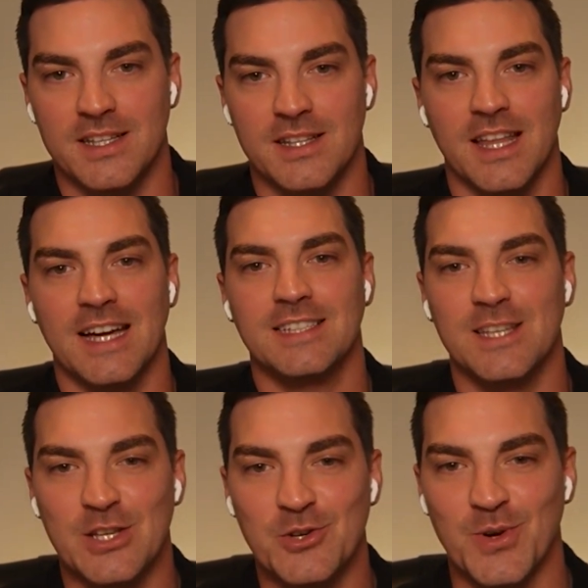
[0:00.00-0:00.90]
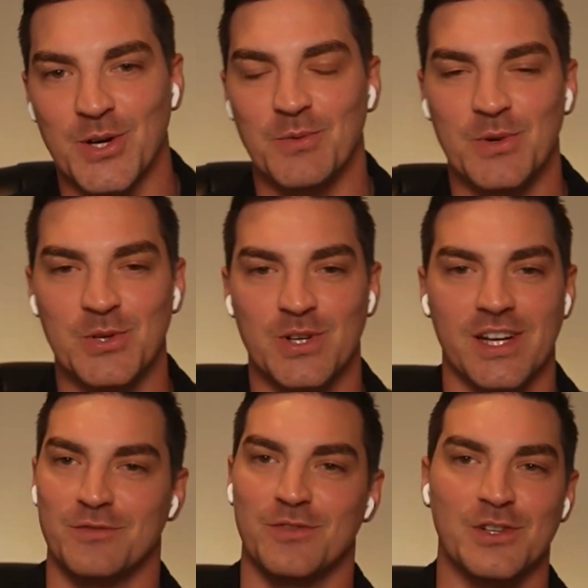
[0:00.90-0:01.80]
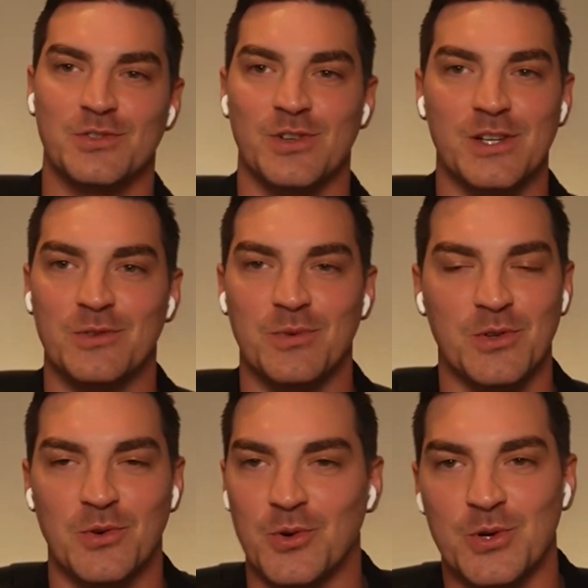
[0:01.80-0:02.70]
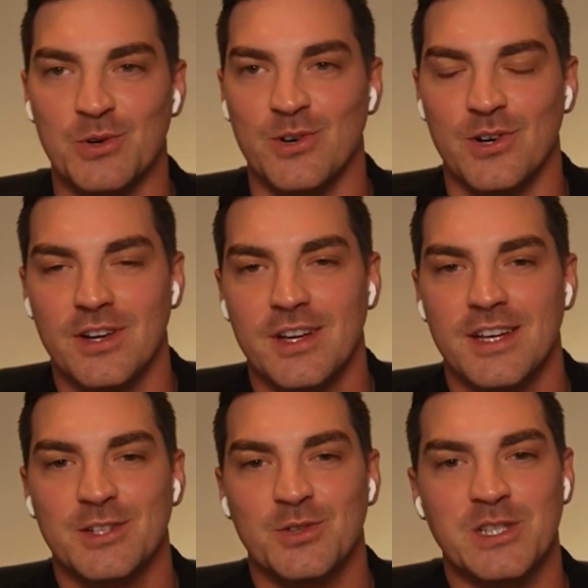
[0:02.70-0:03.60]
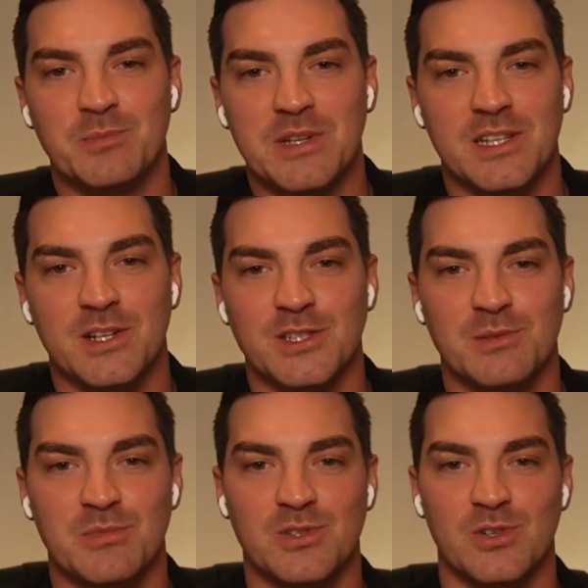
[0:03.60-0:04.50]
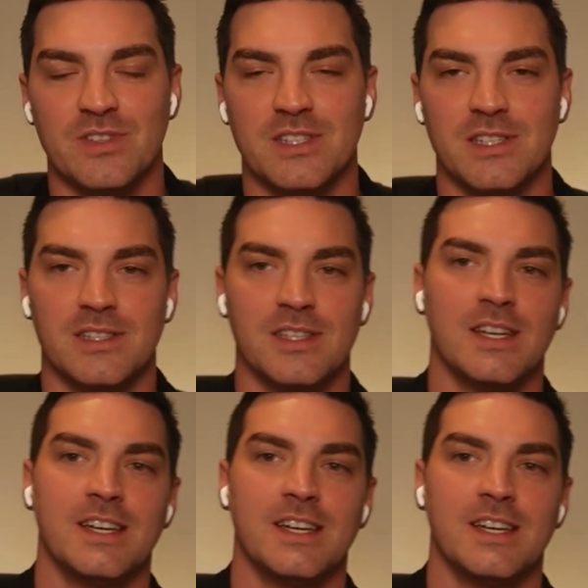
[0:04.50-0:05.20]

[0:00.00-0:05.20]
And the last thing you want when you're kind of frustrated with an order or trying to speak to customer service is